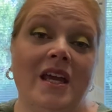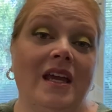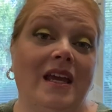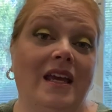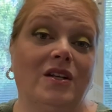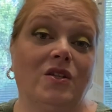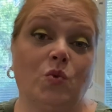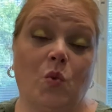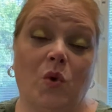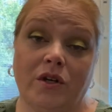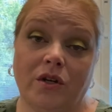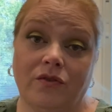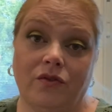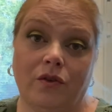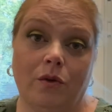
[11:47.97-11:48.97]
It is
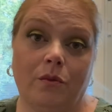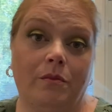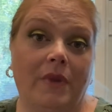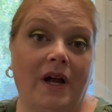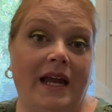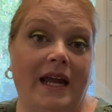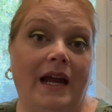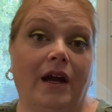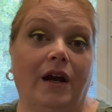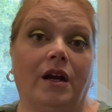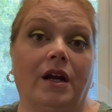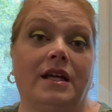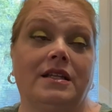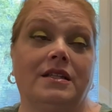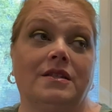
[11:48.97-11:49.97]
wonderful. My hair
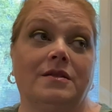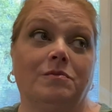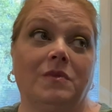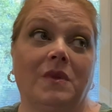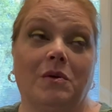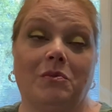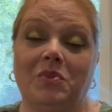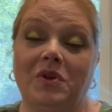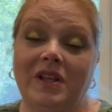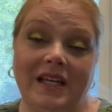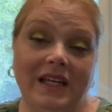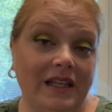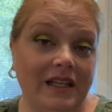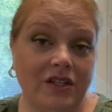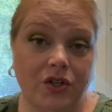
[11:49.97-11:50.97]
has
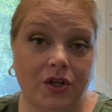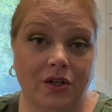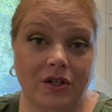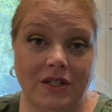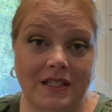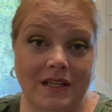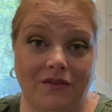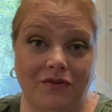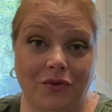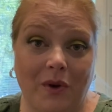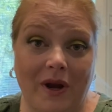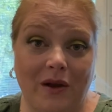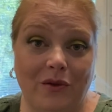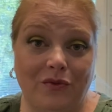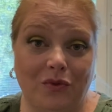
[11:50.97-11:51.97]
completely turned itself
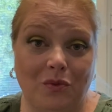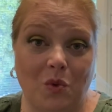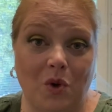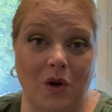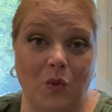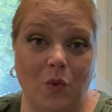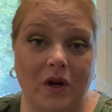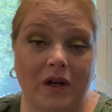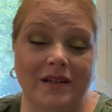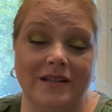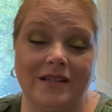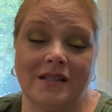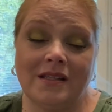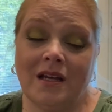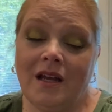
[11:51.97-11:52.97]
around from what it
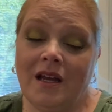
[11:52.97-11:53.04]
was,